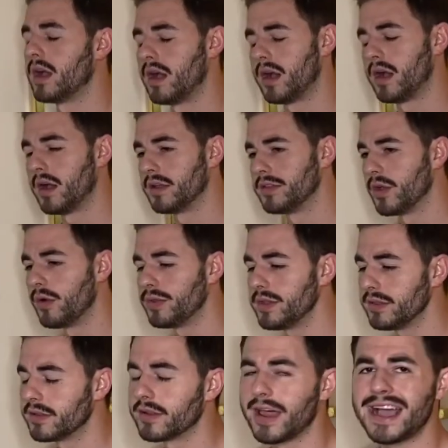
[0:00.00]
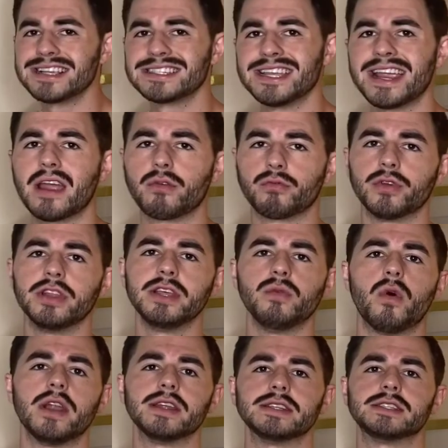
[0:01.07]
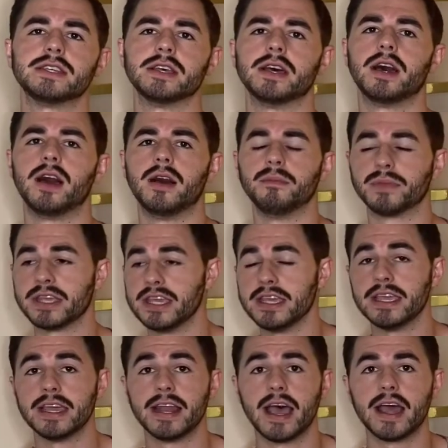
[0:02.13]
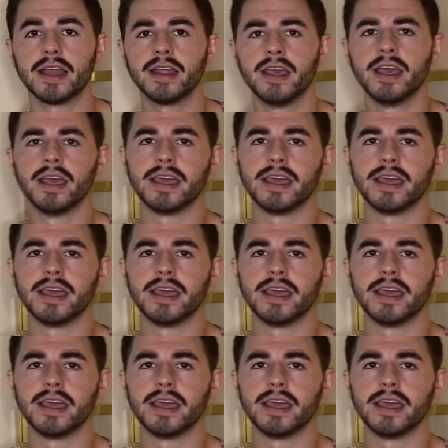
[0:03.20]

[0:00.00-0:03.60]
The last thing I really wanted to key in on